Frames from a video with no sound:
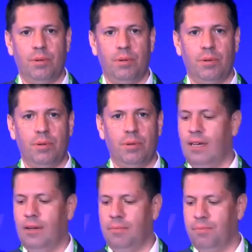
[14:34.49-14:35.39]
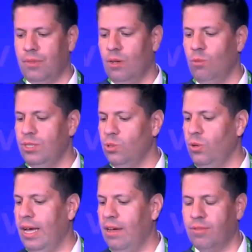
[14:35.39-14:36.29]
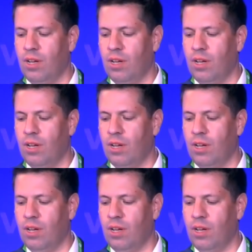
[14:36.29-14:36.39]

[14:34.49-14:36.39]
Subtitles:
And we do have